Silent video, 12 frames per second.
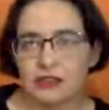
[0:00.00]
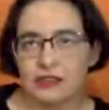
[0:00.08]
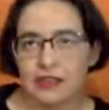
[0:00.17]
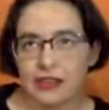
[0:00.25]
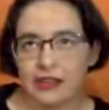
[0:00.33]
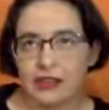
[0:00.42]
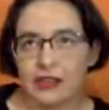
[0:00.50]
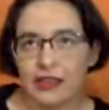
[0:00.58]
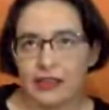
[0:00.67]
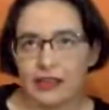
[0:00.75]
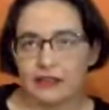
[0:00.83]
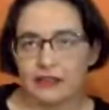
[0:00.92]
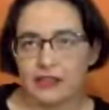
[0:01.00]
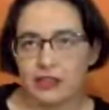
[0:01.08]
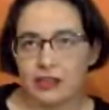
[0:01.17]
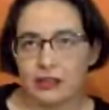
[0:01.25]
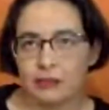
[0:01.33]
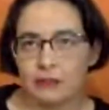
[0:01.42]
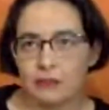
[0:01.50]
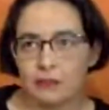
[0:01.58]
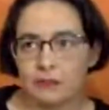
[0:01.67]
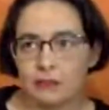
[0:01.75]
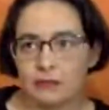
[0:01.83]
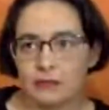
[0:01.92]
deciding ahead of
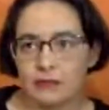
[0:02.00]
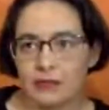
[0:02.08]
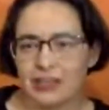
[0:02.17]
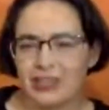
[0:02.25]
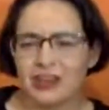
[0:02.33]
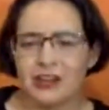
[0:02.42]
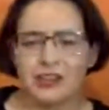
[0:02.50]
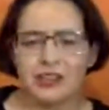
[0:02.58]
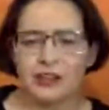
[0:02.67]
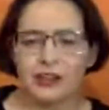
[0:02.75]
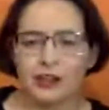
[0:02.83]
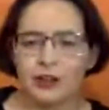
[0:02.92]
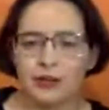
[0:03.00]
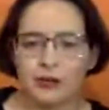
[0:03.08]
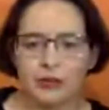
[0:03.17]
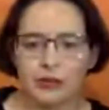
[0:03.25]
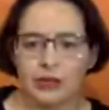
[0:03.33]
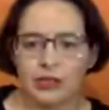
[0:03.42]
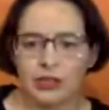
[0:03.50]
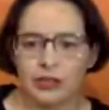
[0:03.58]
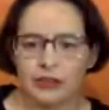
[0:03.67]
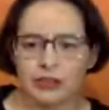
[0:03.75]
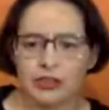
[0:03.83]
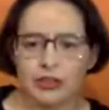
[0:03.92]
time. It's hard to know.
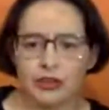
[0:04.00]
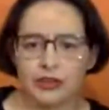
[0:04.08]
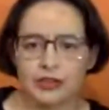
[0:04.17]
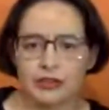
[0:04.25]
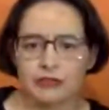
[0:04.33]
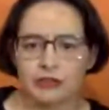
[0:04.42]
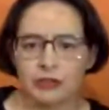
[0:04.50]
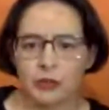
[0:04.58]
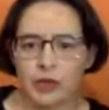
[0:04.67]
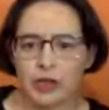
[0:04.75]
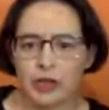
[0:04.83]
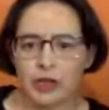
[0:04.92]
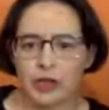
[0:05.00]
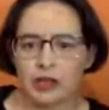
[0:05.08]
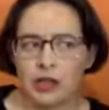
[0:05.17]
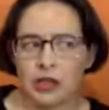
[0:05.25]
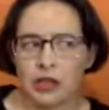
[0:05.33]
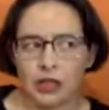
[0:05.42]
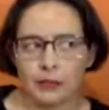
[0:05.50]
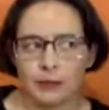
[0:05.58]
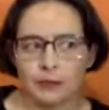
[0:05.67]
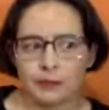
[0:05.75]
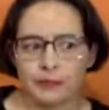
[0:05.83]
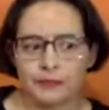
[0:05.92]
You have to know yourself really well.
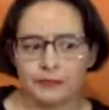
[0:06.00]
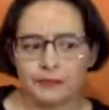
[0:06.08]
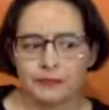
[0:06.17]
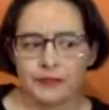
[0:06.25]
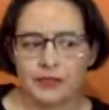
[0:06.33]
I